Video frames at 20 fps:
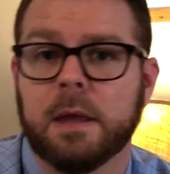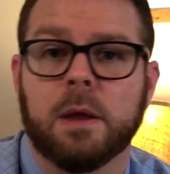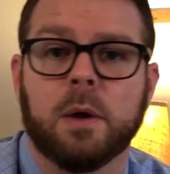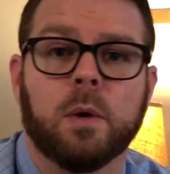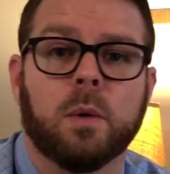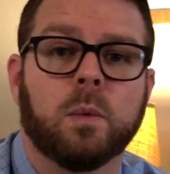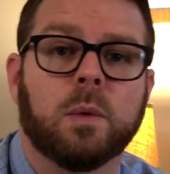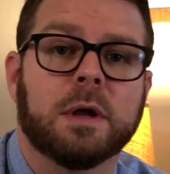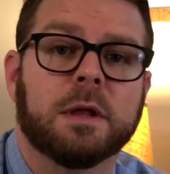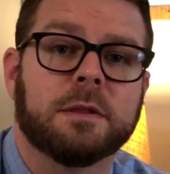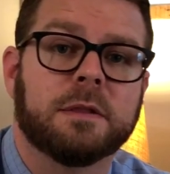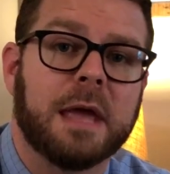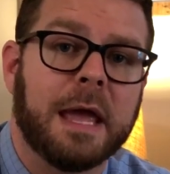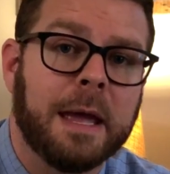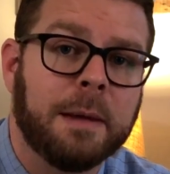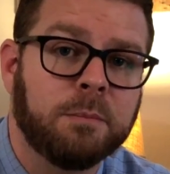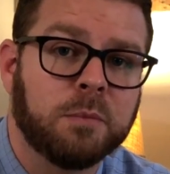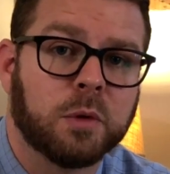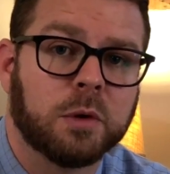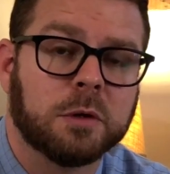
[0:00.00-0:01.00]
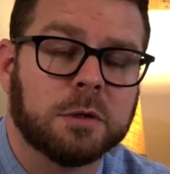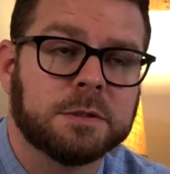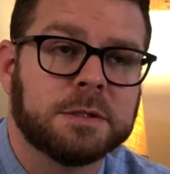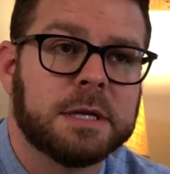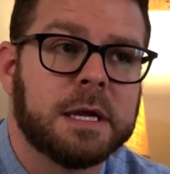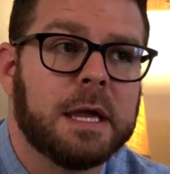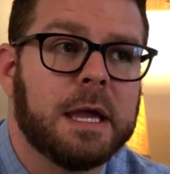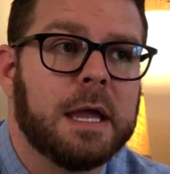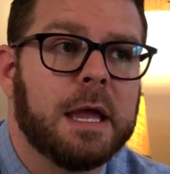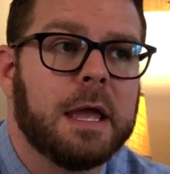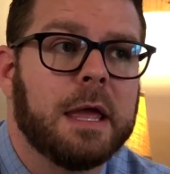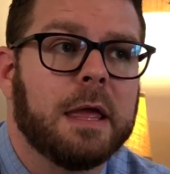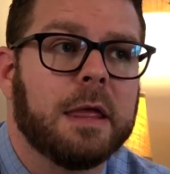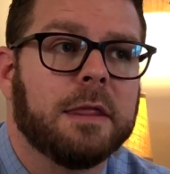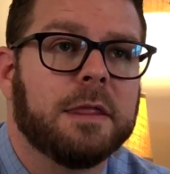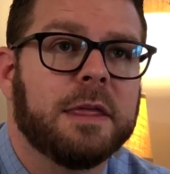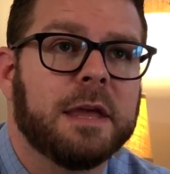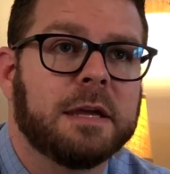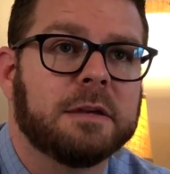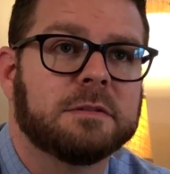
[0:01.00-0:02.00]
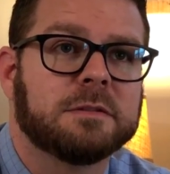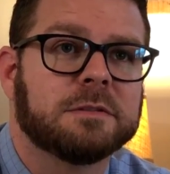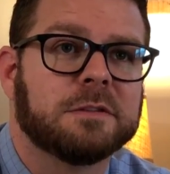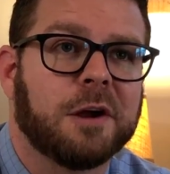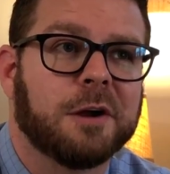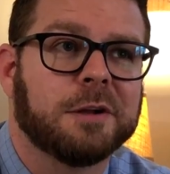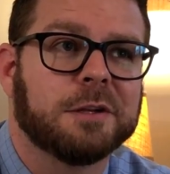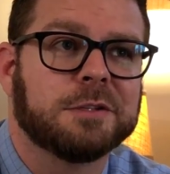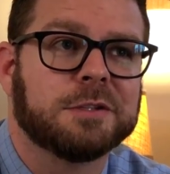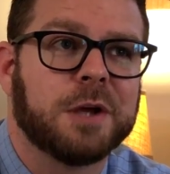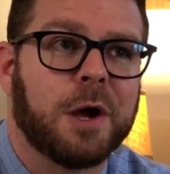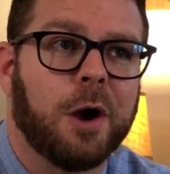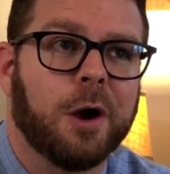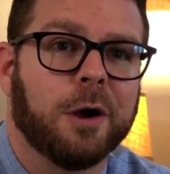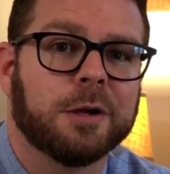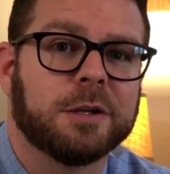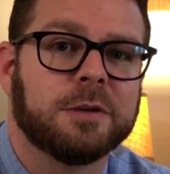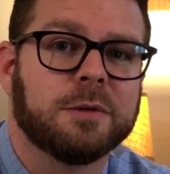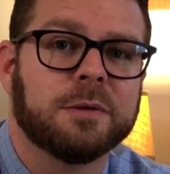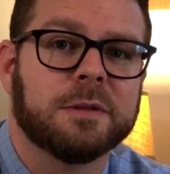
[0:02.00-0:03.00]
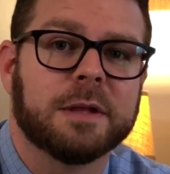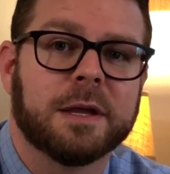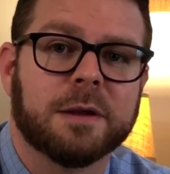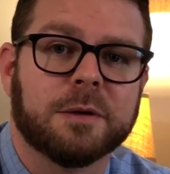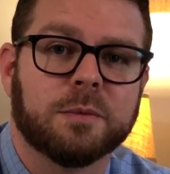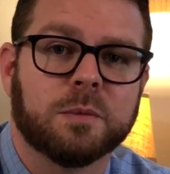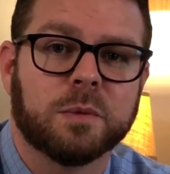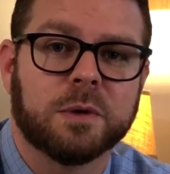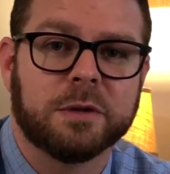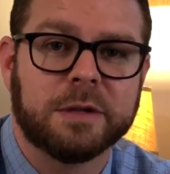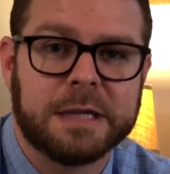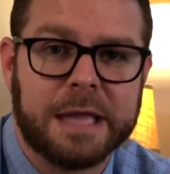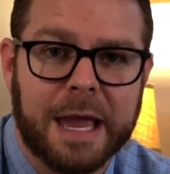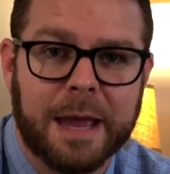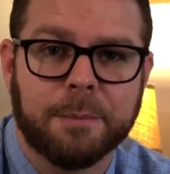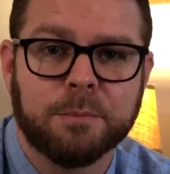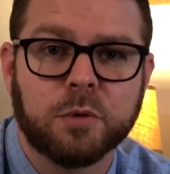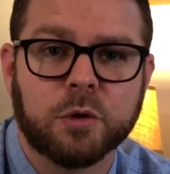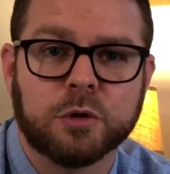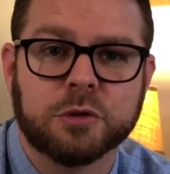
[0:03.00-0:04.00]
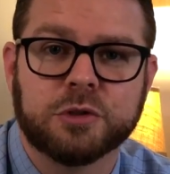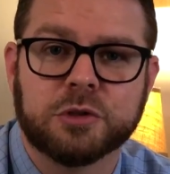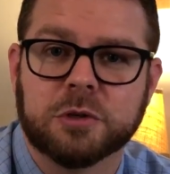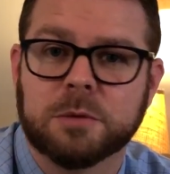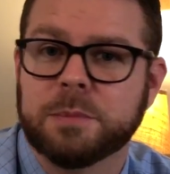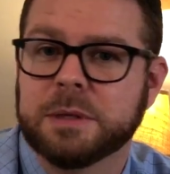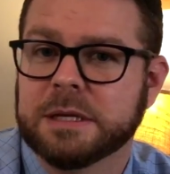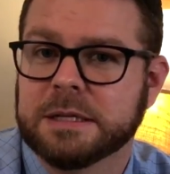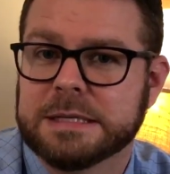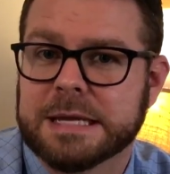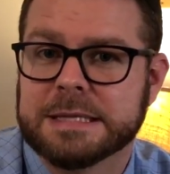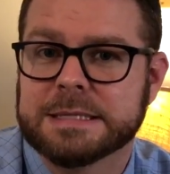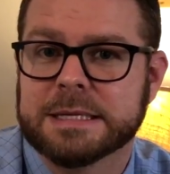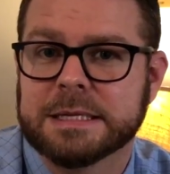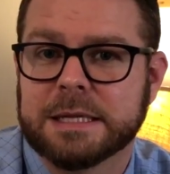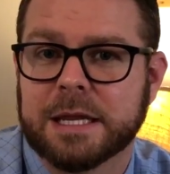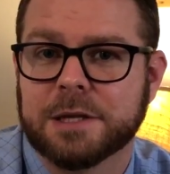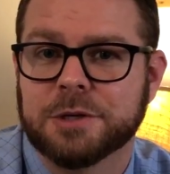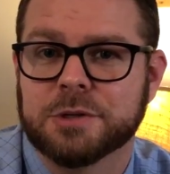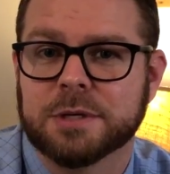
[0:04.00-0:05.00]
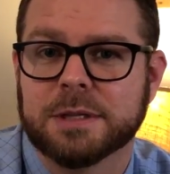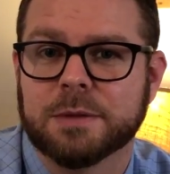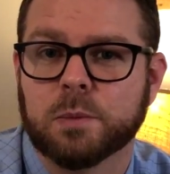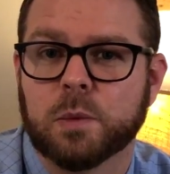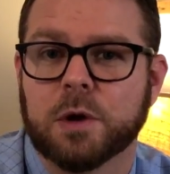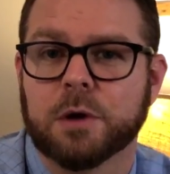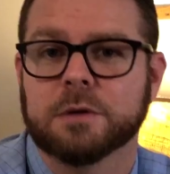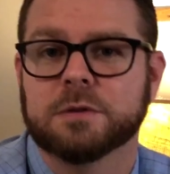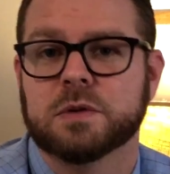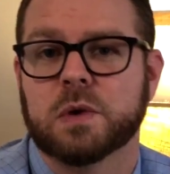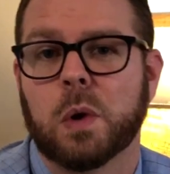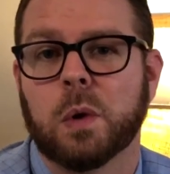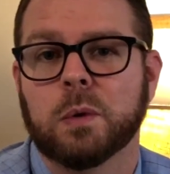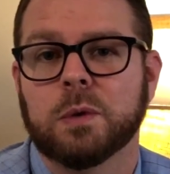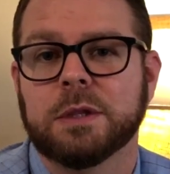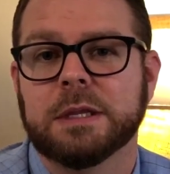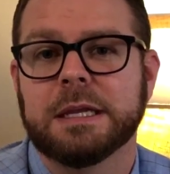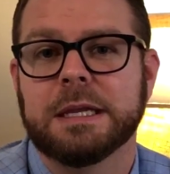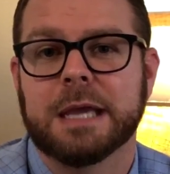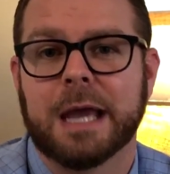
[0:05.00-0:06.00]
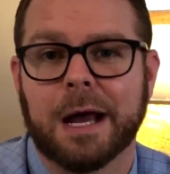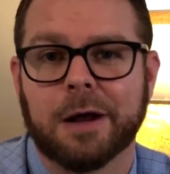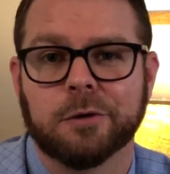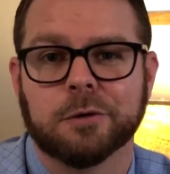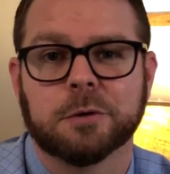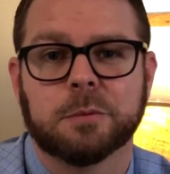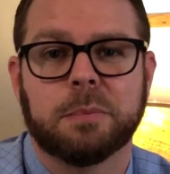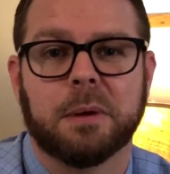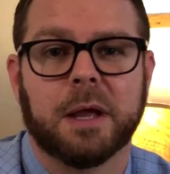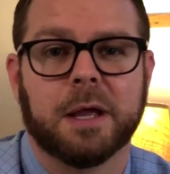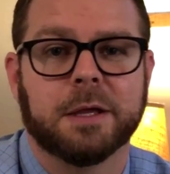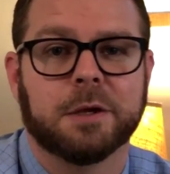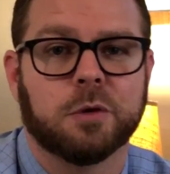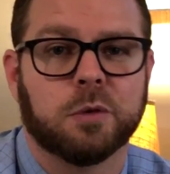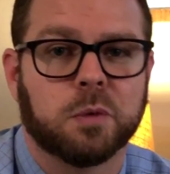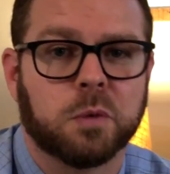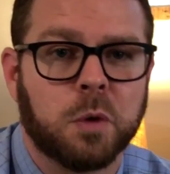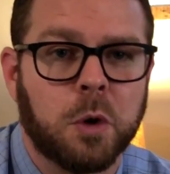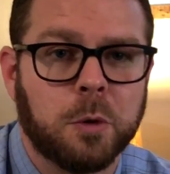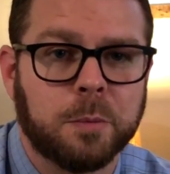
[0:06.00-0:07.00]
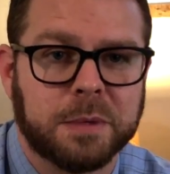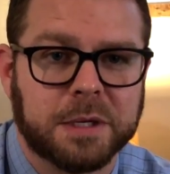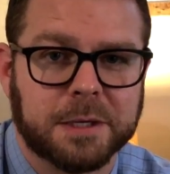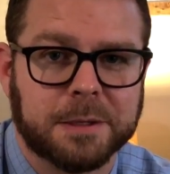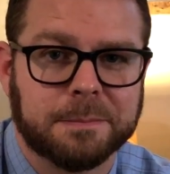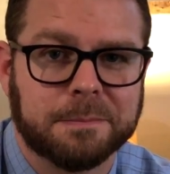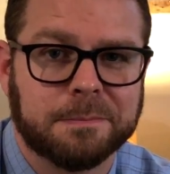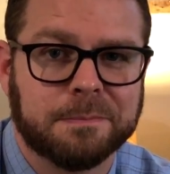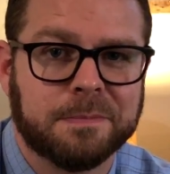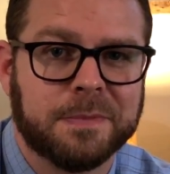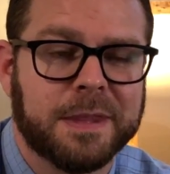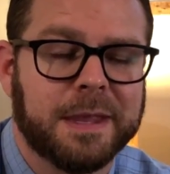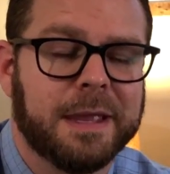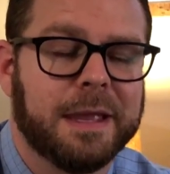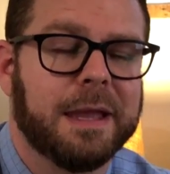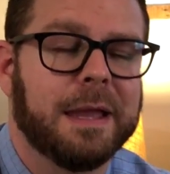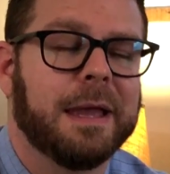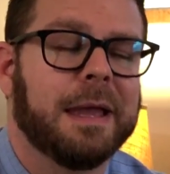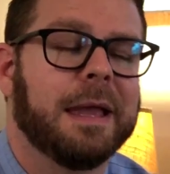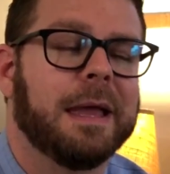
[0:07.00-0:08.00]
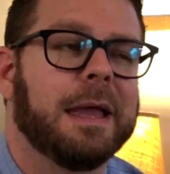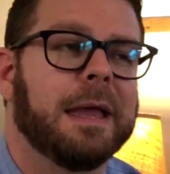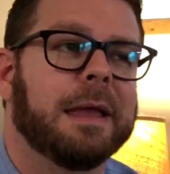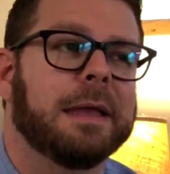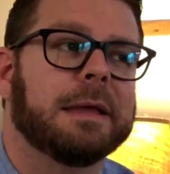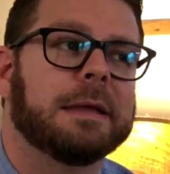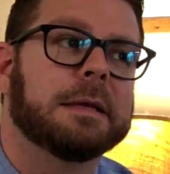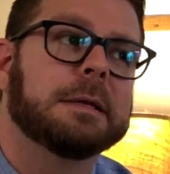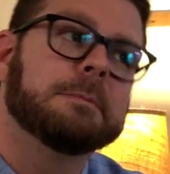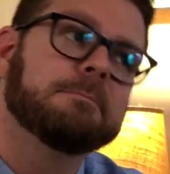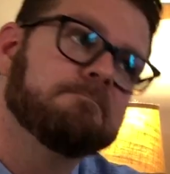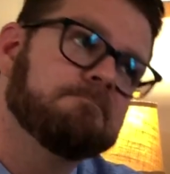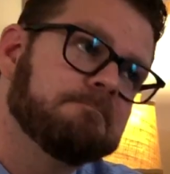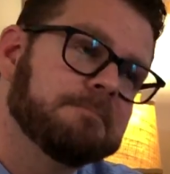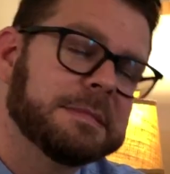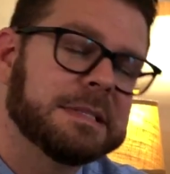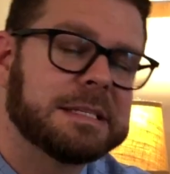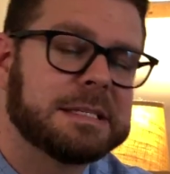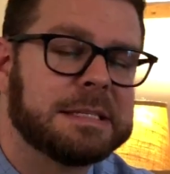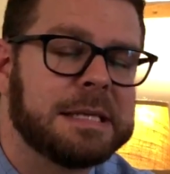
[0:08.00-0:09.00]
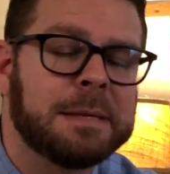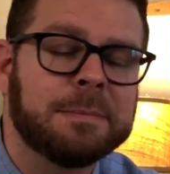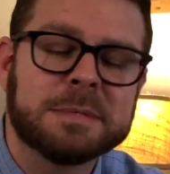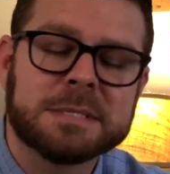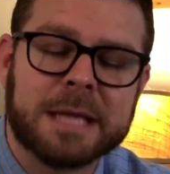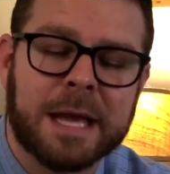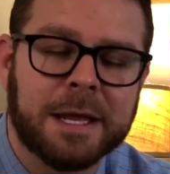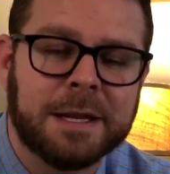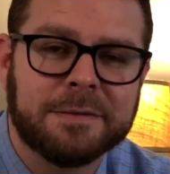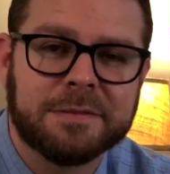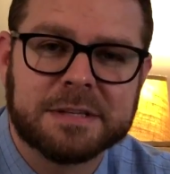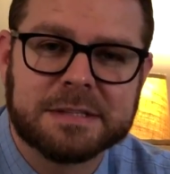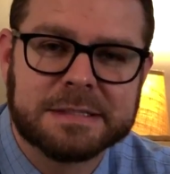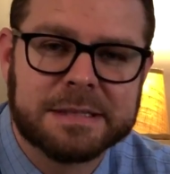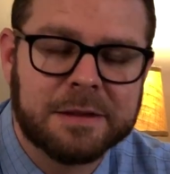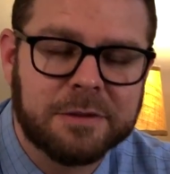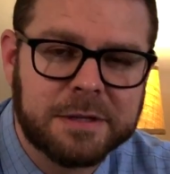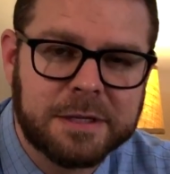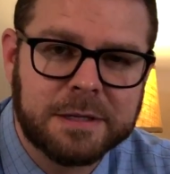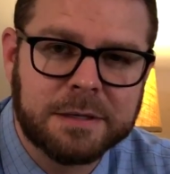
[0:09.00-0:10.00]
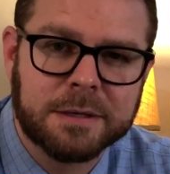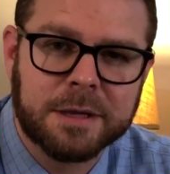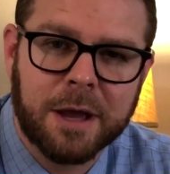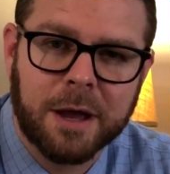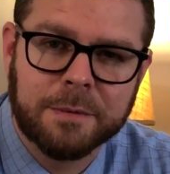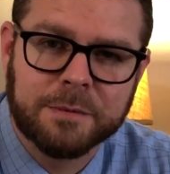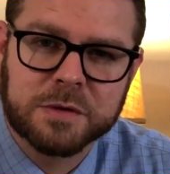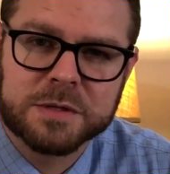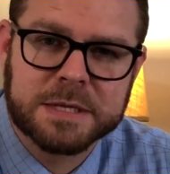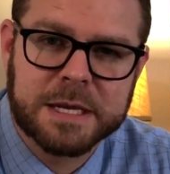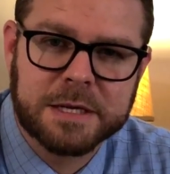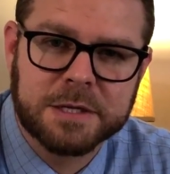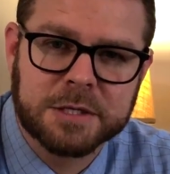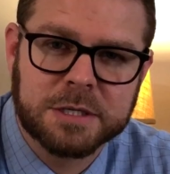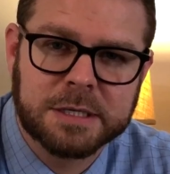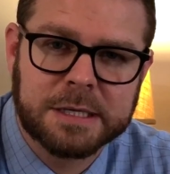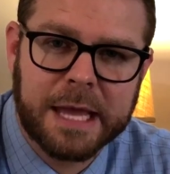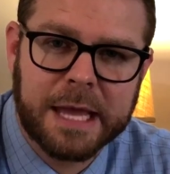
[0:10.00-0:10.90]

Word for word: With emerald, they started to argue that really emerald should be a designation where it's only colored by chromium. Seems kind of a silly conversation to